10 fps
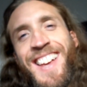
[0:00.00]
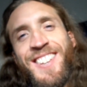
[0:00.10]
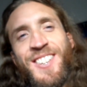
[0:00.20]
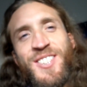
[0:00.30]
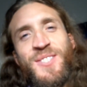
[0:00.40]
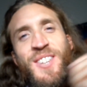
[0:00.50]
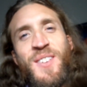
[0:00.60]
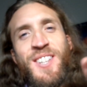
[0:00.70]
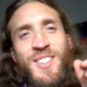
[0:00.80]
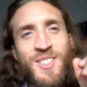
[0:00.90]
so
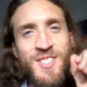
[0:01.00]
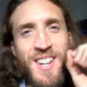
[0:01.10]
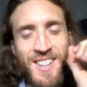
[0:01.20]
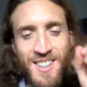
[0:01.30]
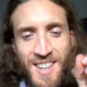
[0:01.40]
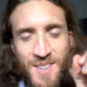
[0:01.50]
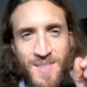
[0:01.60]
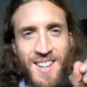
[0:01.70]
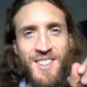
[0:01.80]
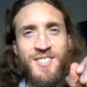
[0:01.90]
sometimes I lose track. I'll get
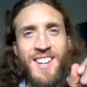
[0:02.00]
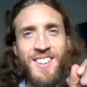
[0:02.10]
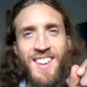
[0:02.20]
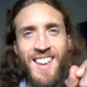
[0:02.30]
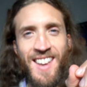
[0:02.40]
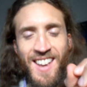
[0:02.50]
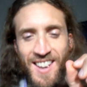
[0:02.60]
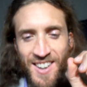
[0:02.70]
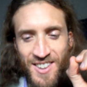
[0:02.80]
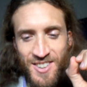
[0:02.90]
back on track. Okay,
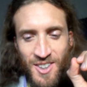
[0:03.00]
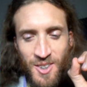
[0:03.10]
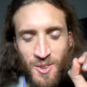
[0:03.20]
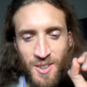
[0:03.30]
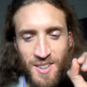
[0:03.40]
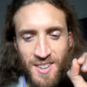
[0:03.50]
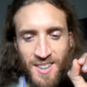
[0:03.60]
so